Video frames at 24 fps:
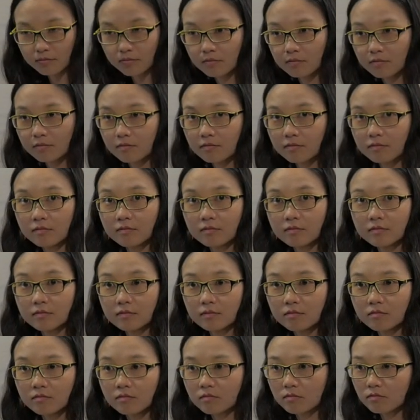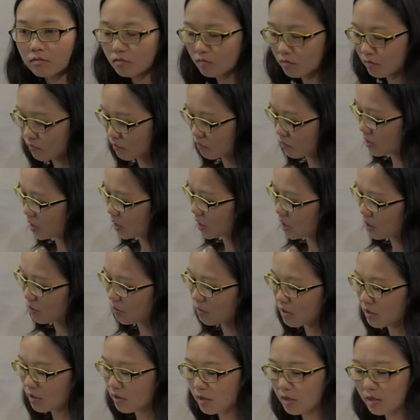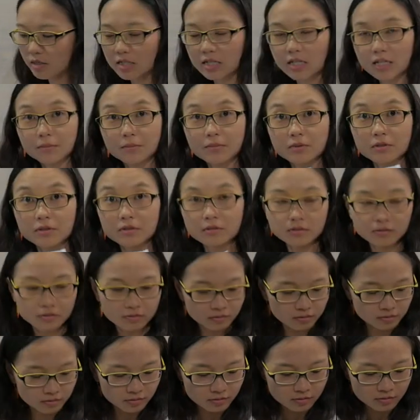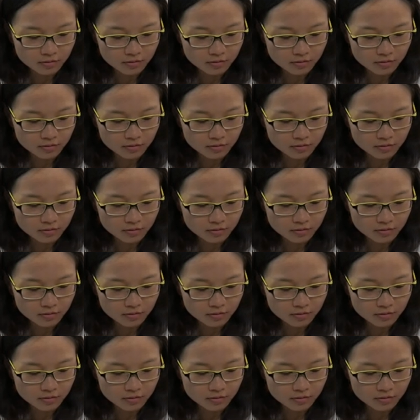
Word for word: What did you get? they gave me the slippers and